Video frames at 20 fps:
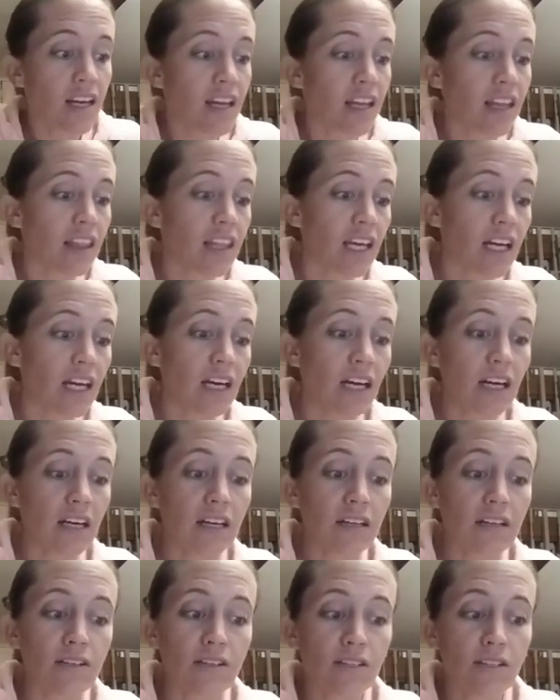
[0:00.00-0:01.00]

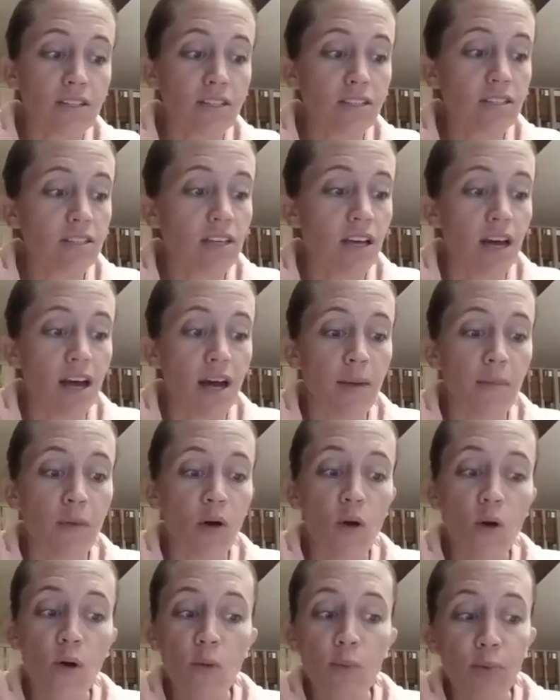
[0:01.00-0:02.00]
There's a
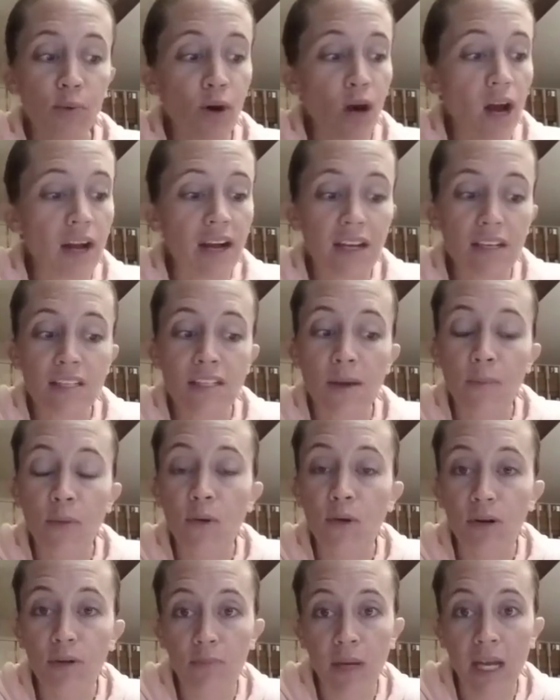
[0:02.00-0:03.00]
whole product
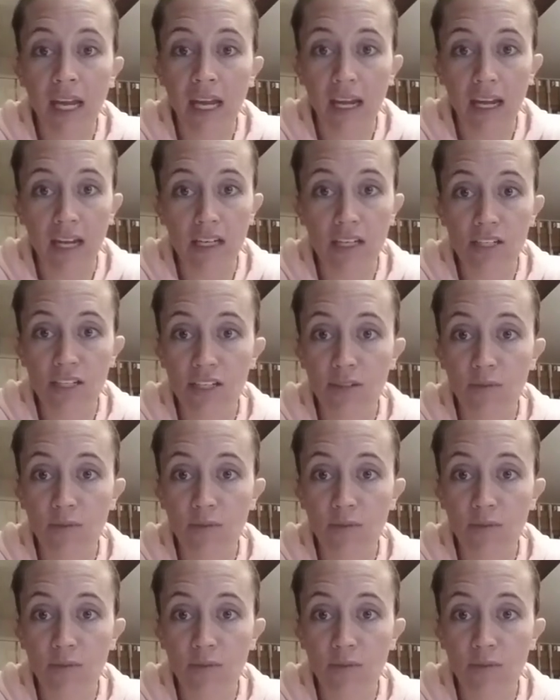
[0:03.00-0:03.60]
support page